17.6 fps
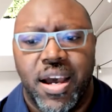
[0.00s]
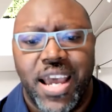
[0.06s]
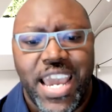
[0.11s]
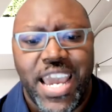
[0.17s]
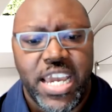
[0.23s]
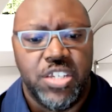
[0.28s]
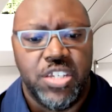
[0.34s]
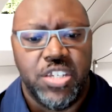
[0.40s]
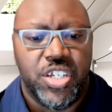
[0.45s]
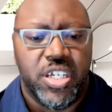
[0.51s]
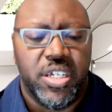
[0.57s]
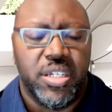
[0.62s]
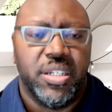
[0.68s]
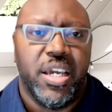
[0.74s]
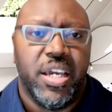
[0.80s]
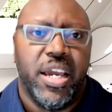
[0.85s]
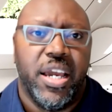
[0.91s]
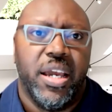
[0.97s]

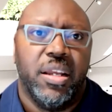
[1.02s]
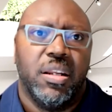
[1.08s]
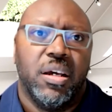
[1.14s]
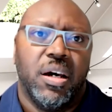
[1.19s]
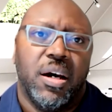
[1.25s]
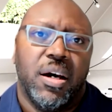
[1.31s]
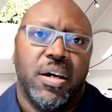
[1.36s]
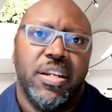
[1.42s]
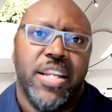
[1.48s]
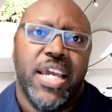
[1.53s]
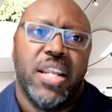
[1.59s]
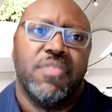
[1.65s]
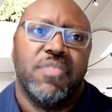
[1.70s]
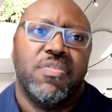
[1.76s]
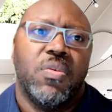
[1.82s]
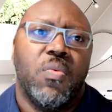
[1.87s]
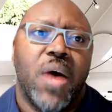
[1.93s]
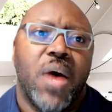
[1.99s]
Asian, and
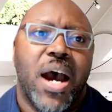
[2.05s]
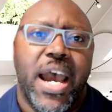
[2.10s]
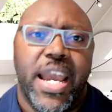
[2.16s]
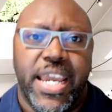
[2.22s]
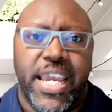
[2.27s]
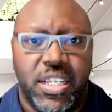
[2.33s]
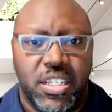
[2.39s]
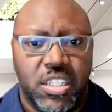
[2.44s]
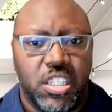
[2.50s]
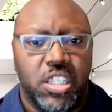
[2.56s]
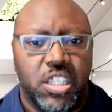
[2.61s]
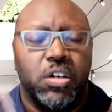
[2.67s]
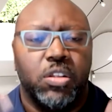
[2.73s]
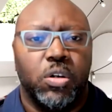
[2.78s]
Native Hawaiian.